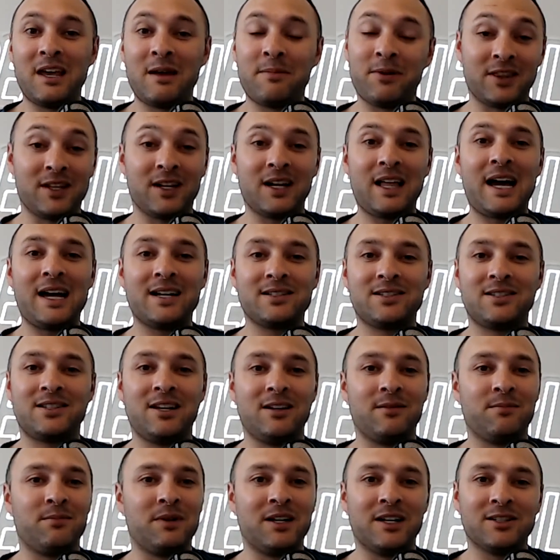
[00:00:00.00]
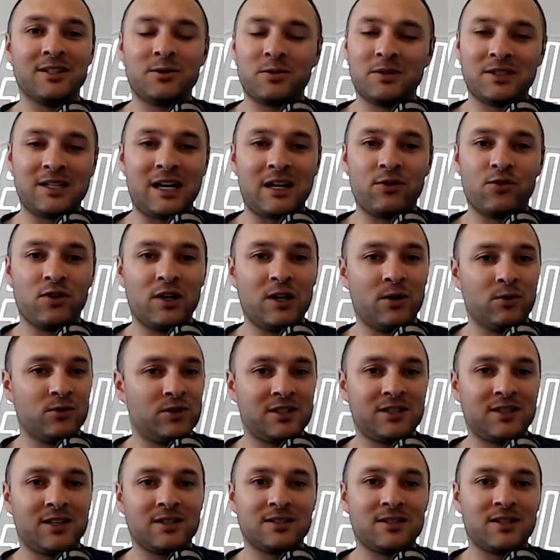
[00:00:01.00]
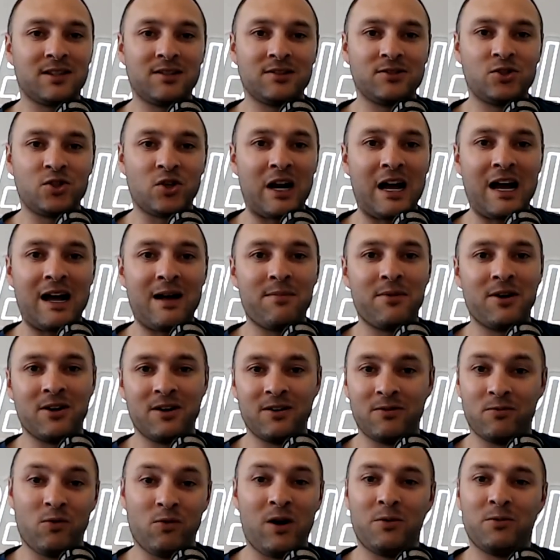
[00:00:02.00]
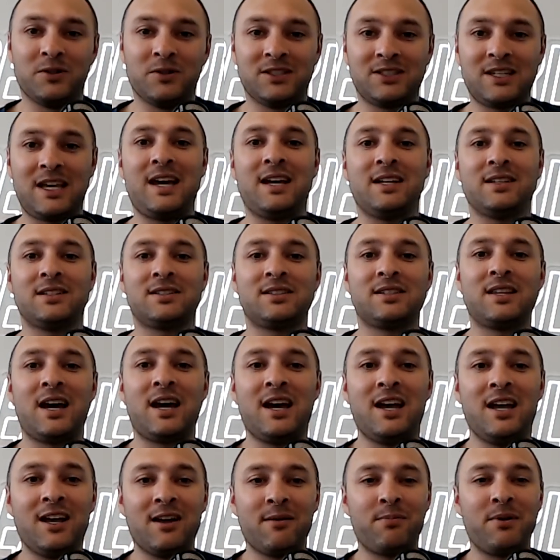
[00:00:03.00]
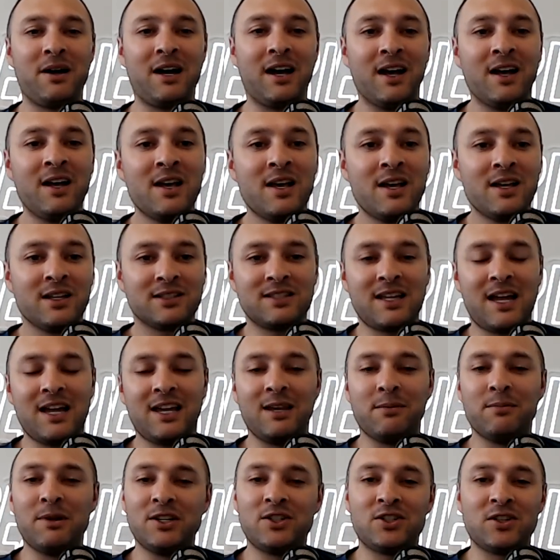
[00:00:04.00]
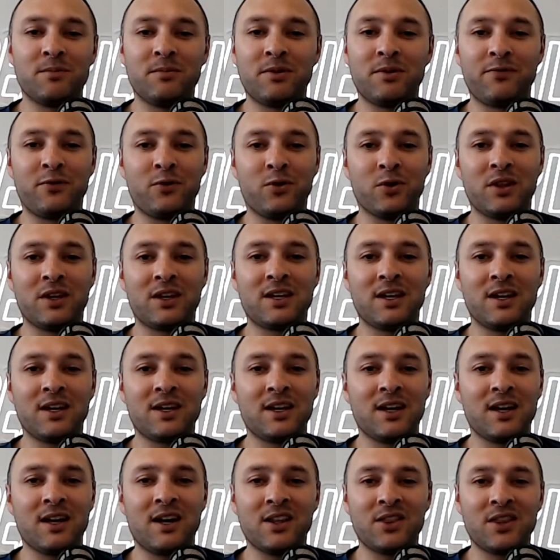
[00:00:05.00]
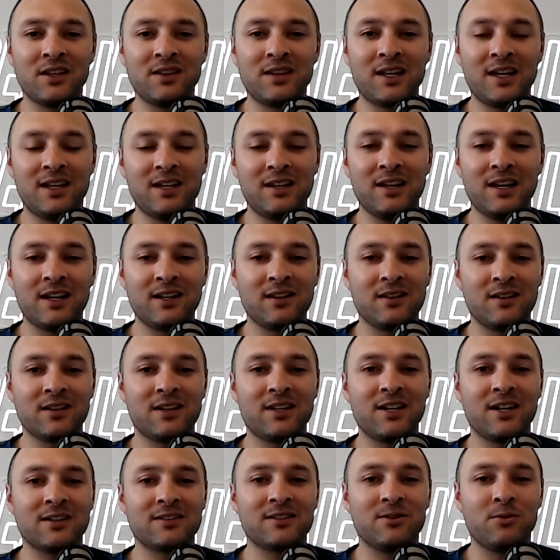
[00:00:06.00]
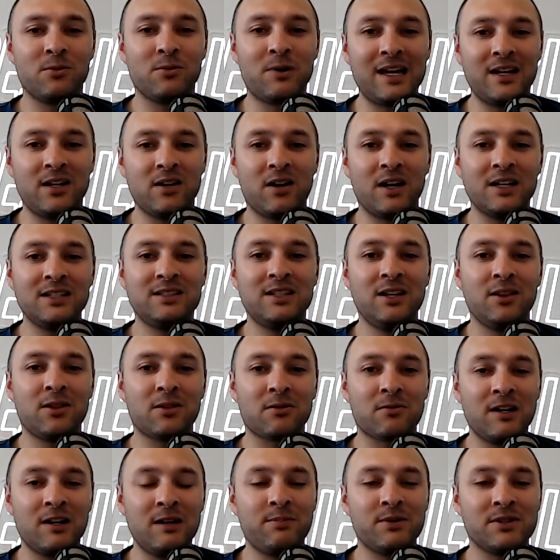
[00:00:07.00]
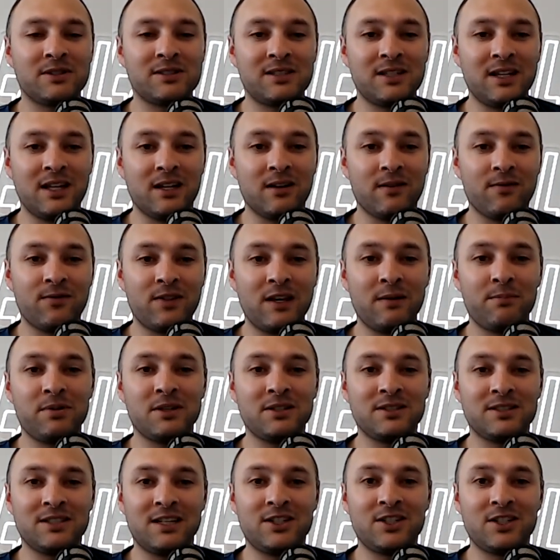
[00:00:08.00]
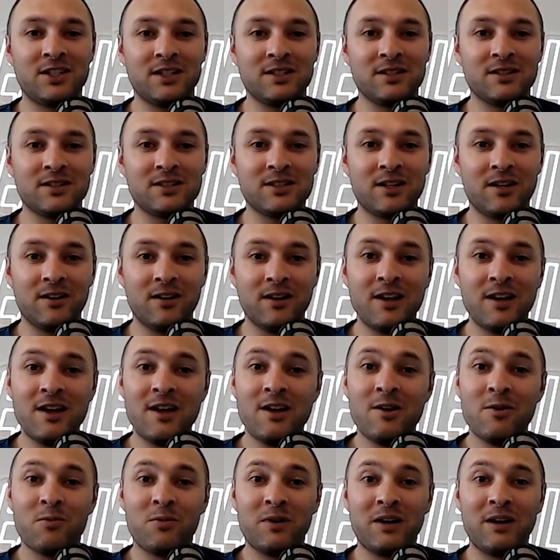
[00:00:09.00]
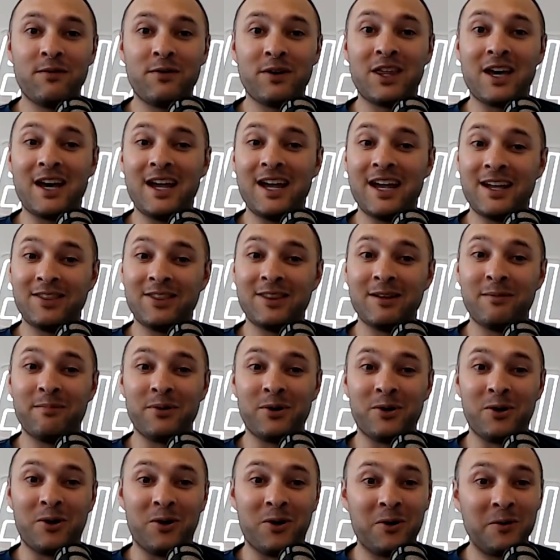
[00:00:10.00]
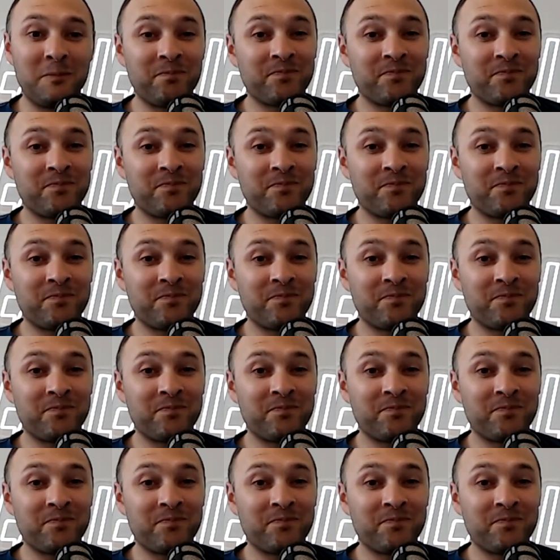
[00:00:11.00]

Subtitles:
But the last 10 minutes was unreal just because of the drama and what was at stake. But Snakey mentioned before the kicking, I think England kicked away 93% of their possession. So whenever they had the ball...